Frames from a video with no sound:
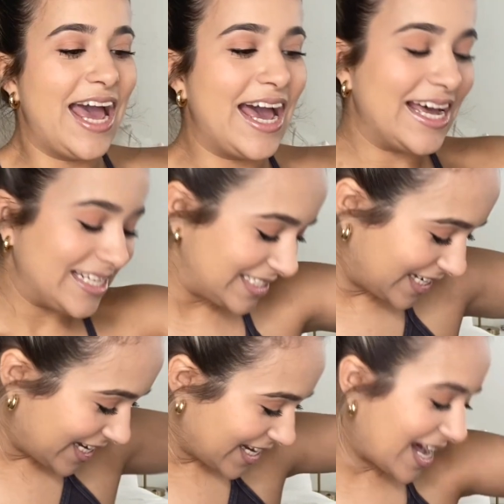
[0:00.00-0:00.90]
and
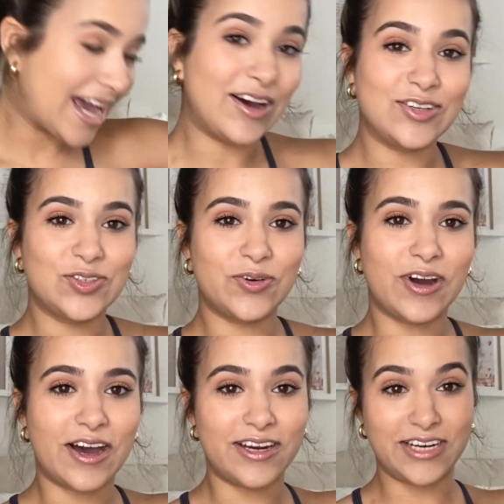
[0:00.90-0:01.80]
I also
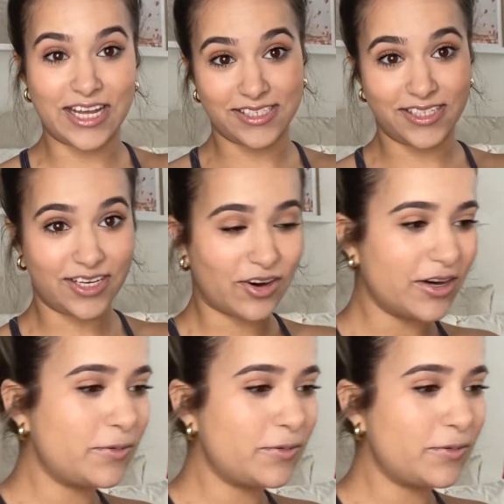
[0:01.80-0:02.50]
got an SD card.